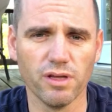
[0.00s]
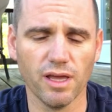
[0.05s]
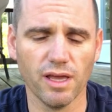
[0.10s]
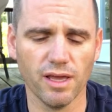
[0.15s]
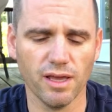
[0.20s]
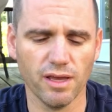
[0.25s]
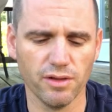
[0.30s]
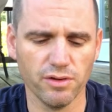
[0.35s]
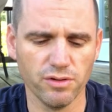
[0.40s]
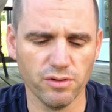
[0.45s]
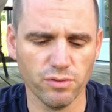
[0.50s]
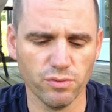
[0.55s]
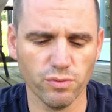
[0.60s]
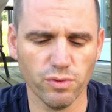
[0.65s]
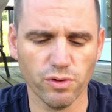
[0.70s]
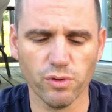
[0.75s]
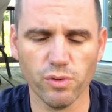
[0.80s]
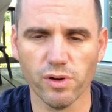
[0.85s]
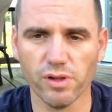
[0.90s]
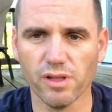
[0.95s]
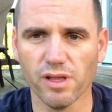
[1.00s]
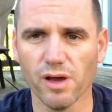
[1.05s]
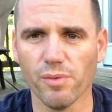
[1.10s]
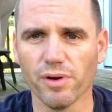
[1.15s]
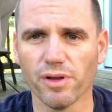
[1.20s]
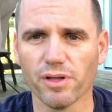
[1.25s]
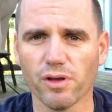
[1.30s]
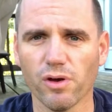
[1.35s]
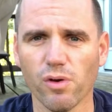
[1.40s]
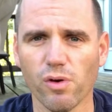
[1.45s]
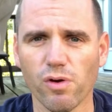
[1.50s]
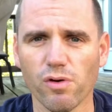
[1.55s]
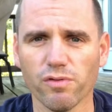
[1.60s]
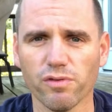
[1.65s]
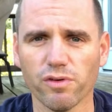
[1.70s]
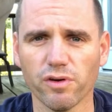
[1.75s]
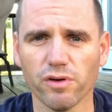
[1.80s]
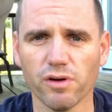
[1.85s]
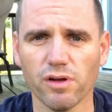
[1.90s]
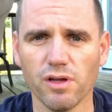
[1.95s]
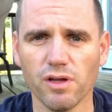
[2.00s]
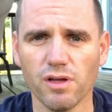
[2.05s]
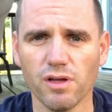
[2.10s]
And real quickly, I want to go over